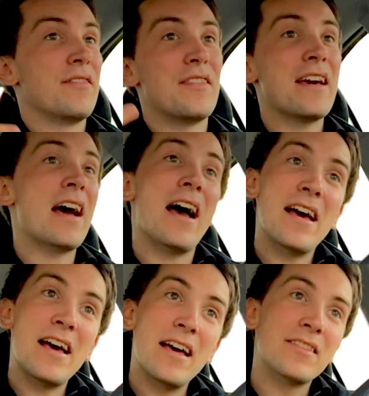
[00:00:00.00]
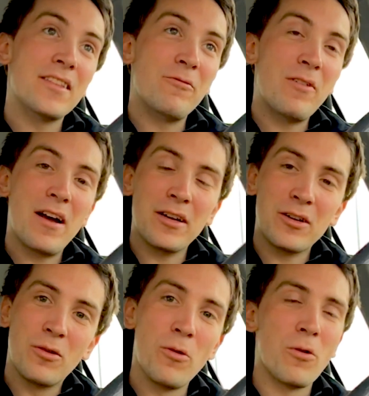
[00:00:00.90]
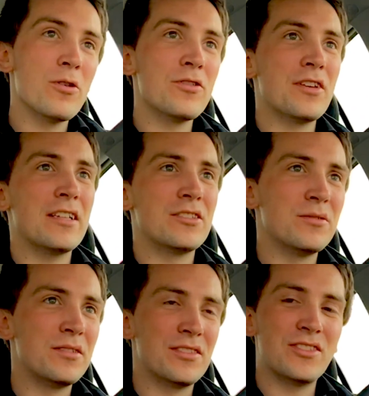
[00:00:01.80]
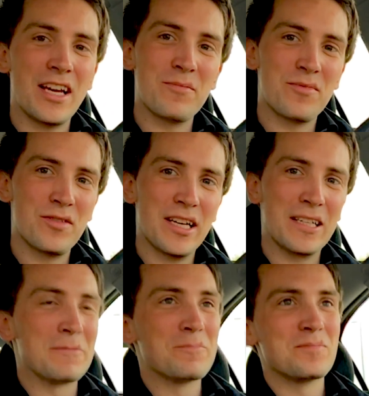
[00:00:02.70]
they, at the very core, they do the same thing.